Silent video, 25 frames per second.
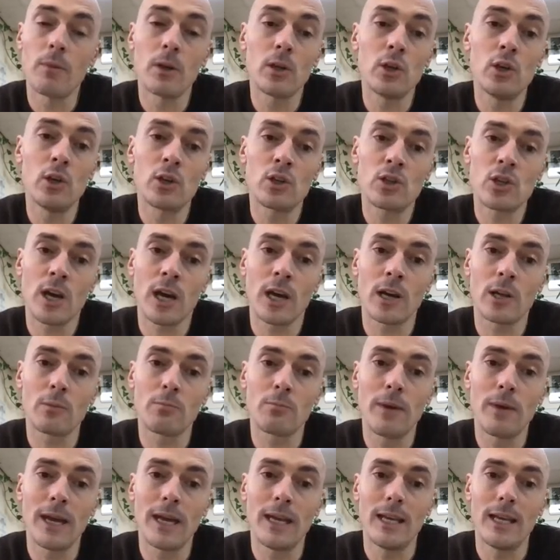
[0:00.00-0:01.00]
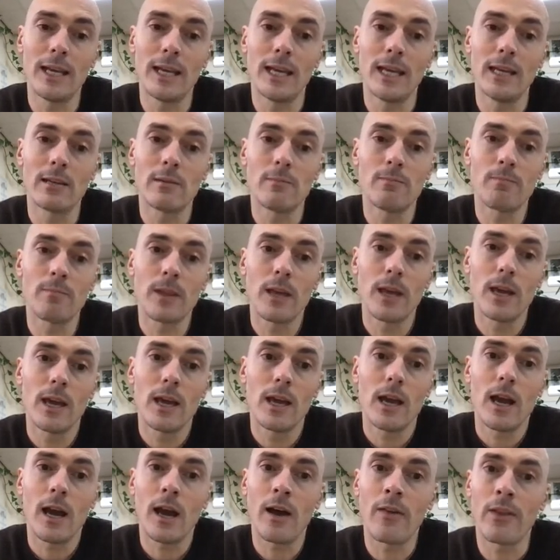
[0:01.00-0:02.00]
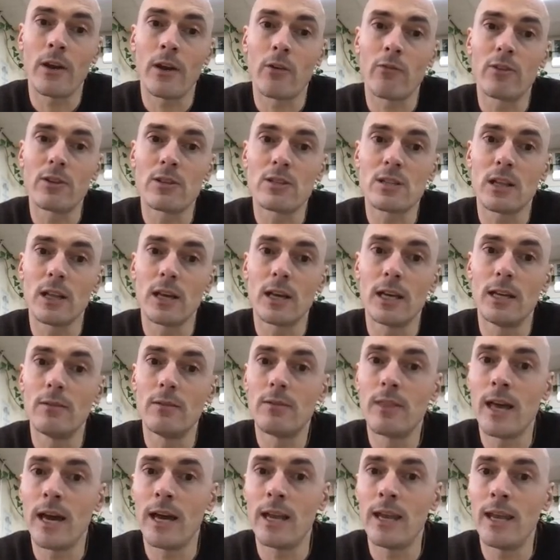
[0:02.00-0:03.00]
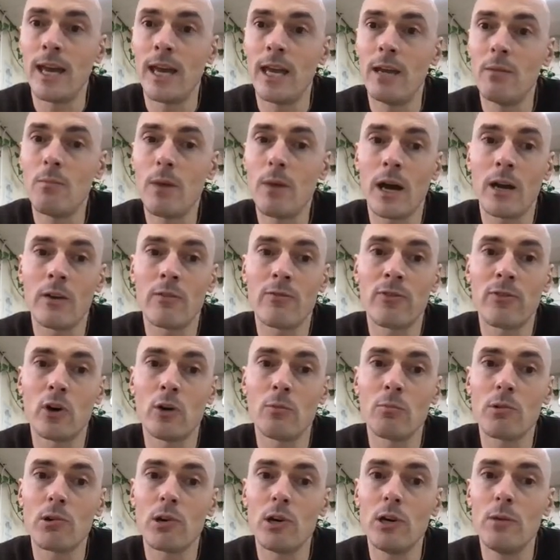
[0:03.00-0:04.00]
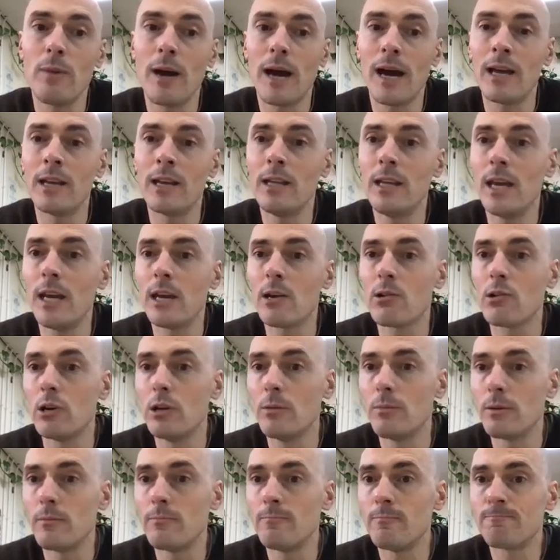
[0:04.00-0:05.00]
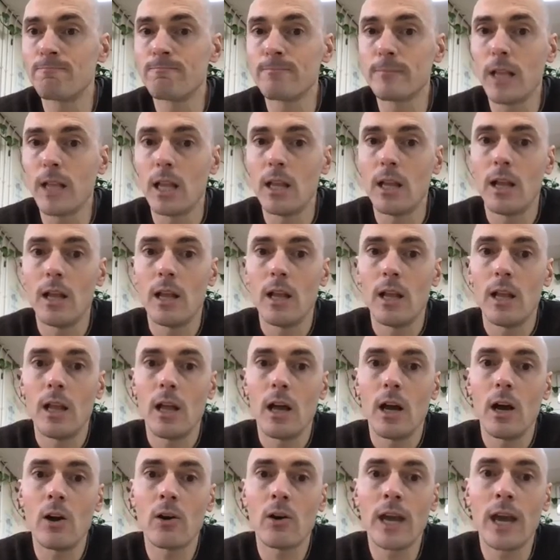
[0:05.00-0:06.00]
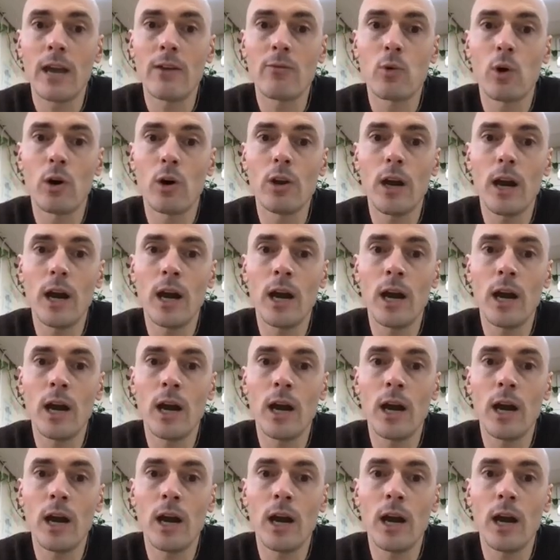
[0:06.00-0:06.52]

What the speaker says: your child may need. And then obviously their name and form group and year group. Okay, everyone,